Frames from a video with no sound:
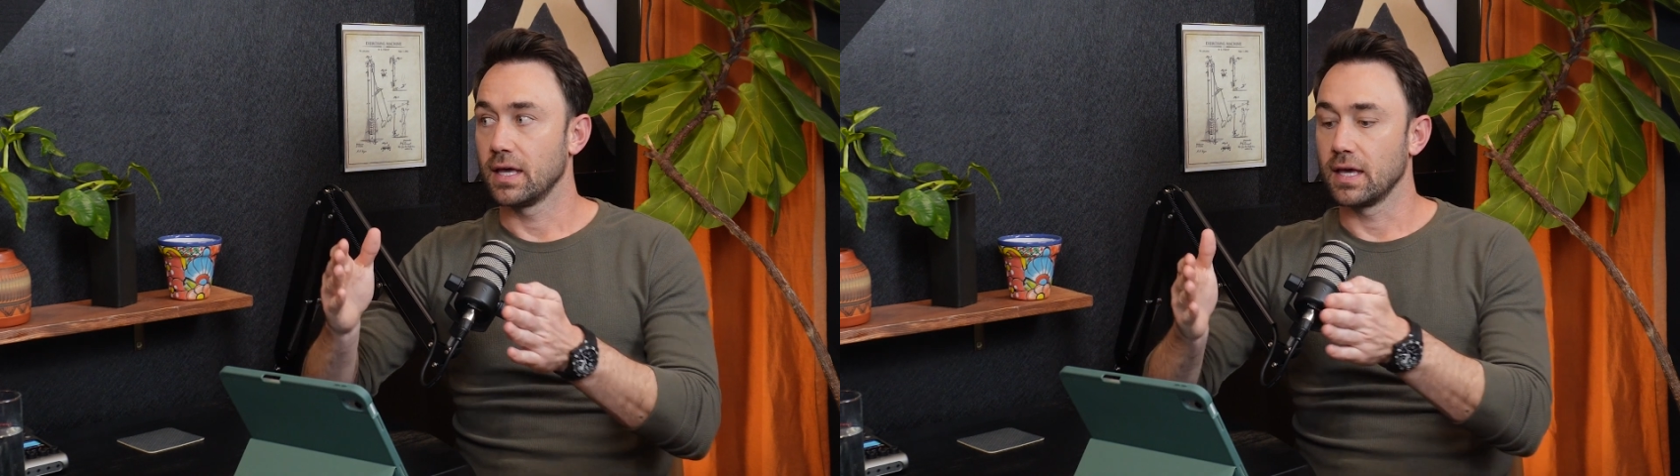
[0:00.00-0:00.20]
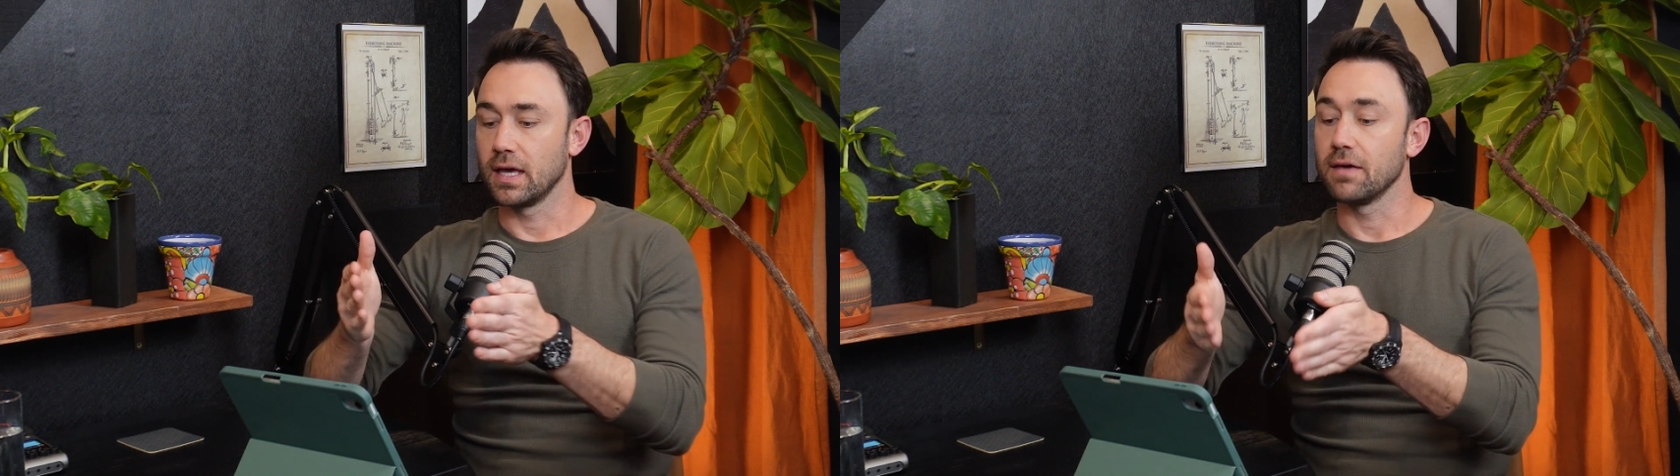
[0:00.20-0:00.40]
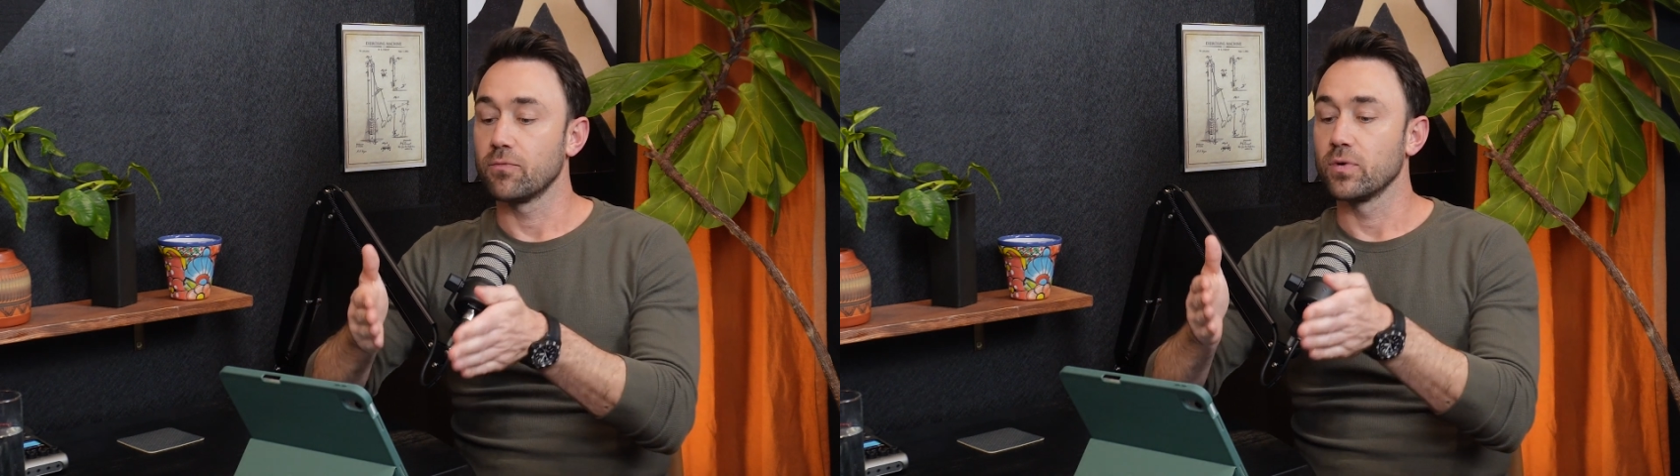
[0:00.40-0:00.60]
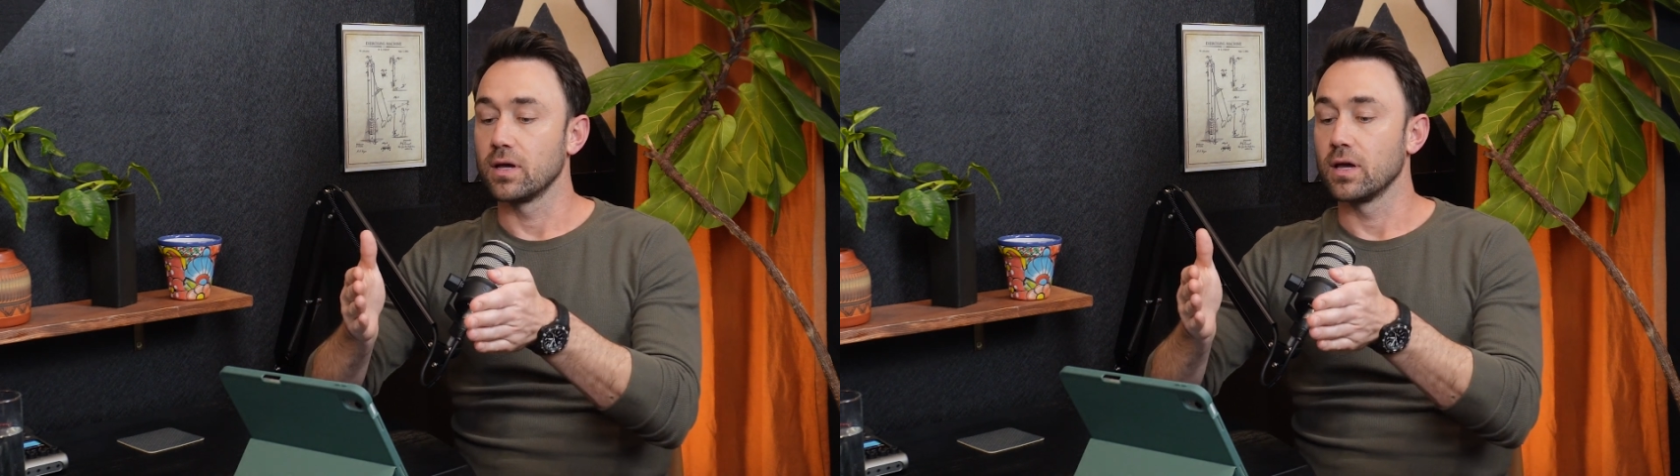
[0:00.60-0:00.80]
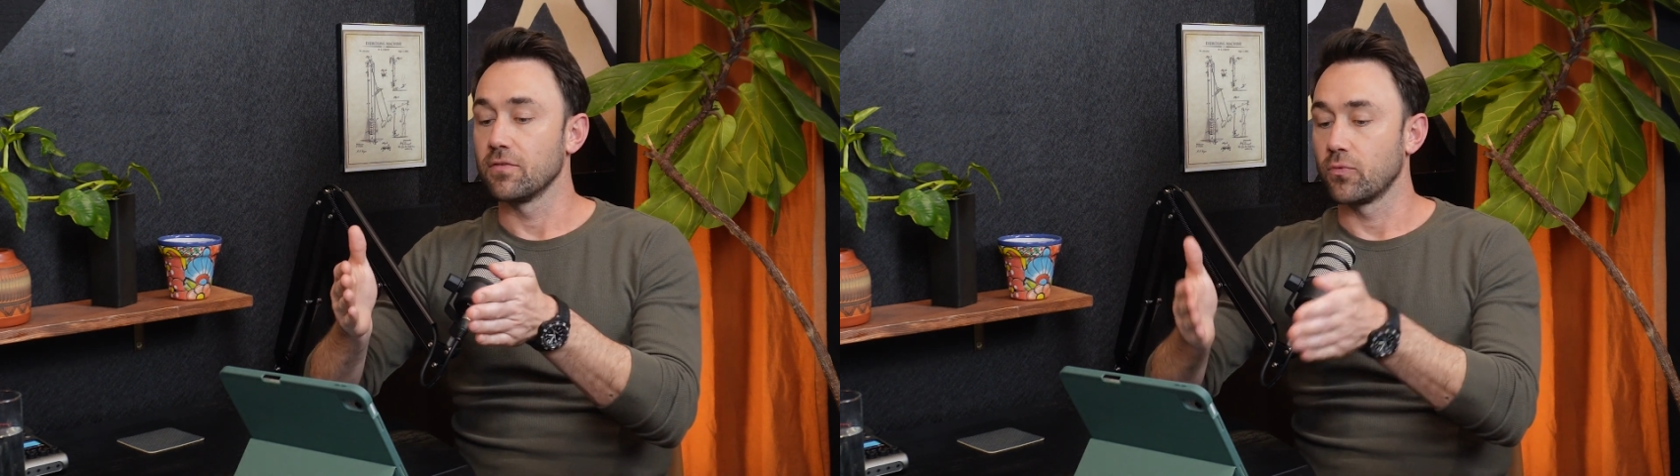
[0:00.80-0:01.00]
if
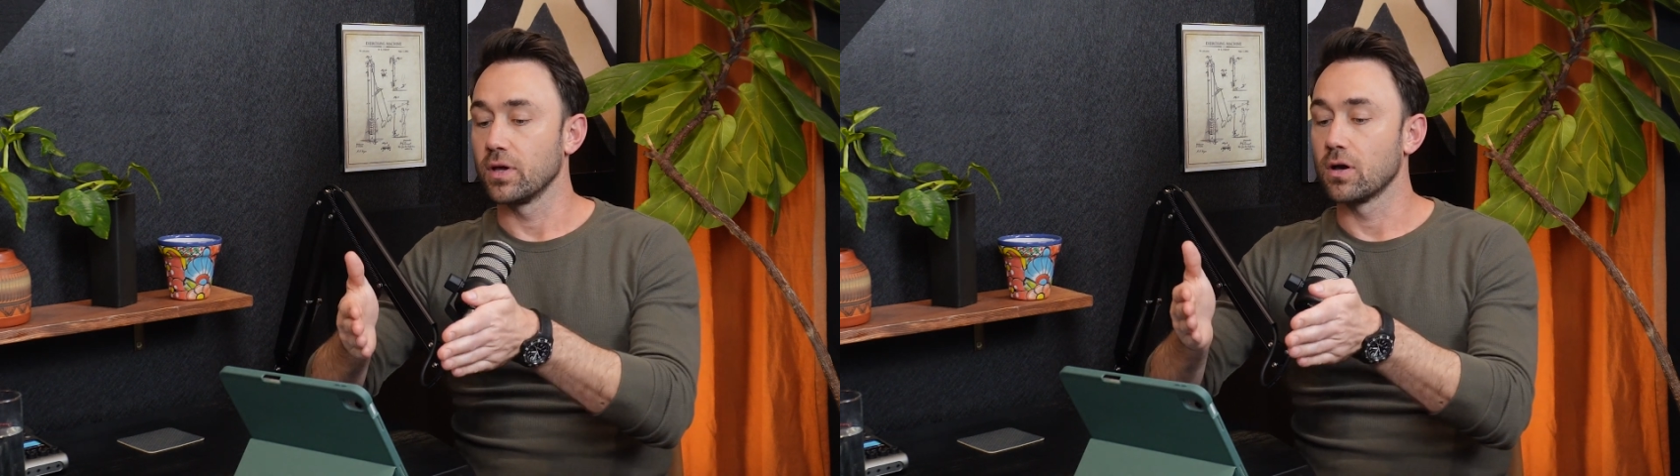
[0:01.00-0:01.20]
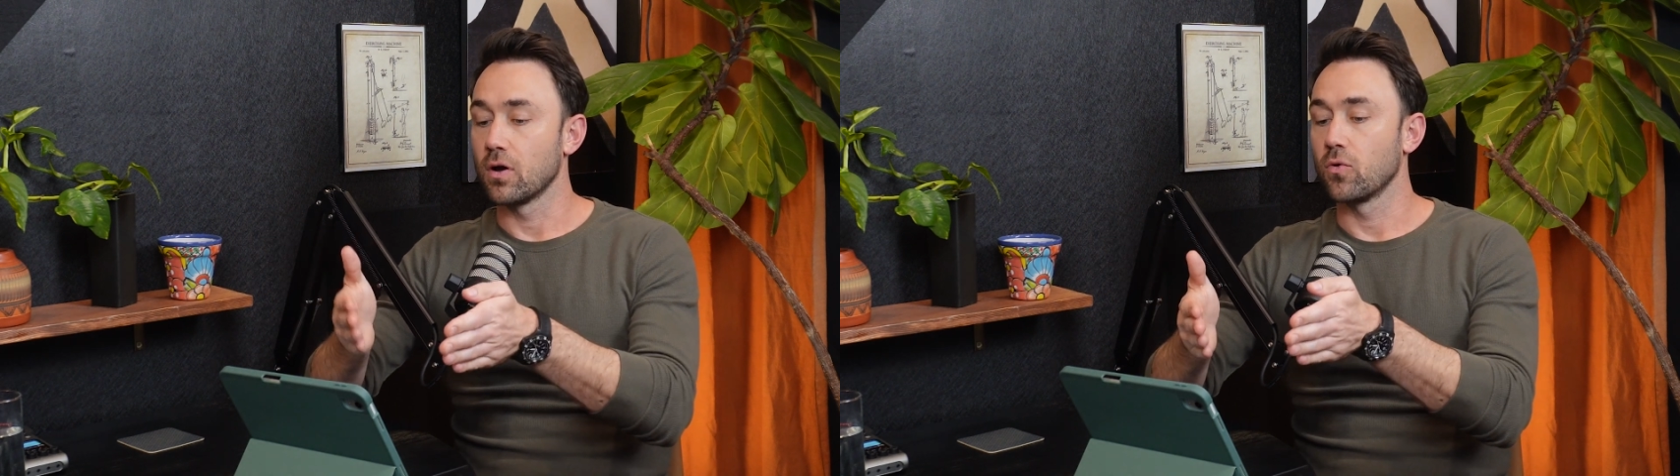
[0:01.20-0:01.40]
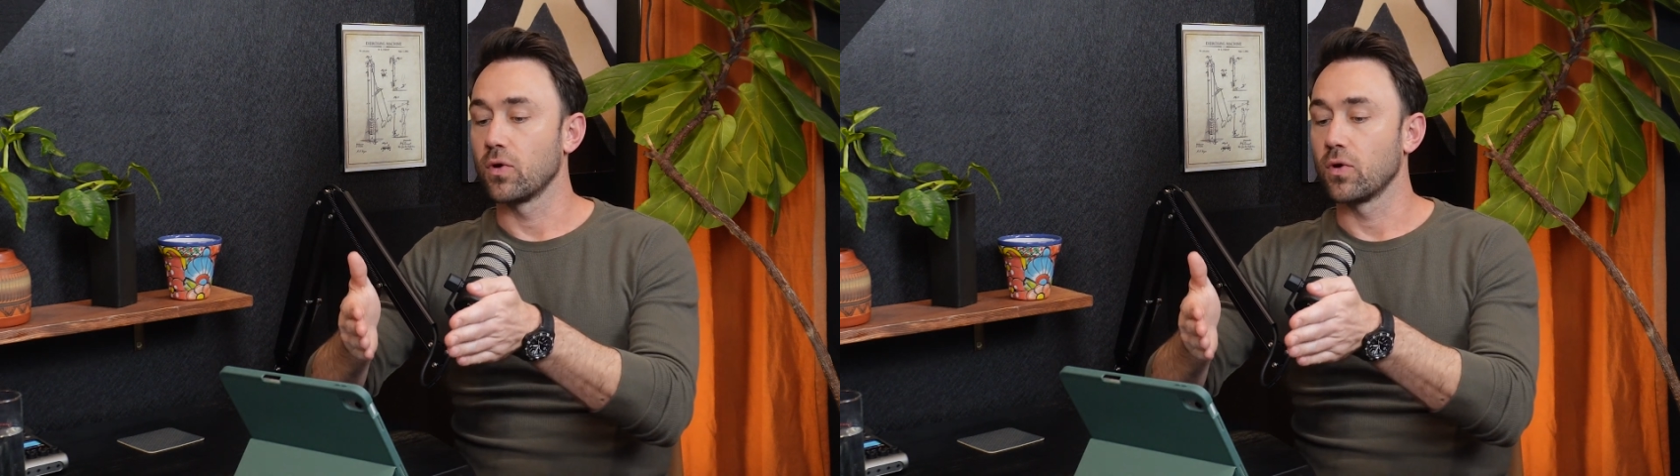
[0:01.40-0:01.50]
we go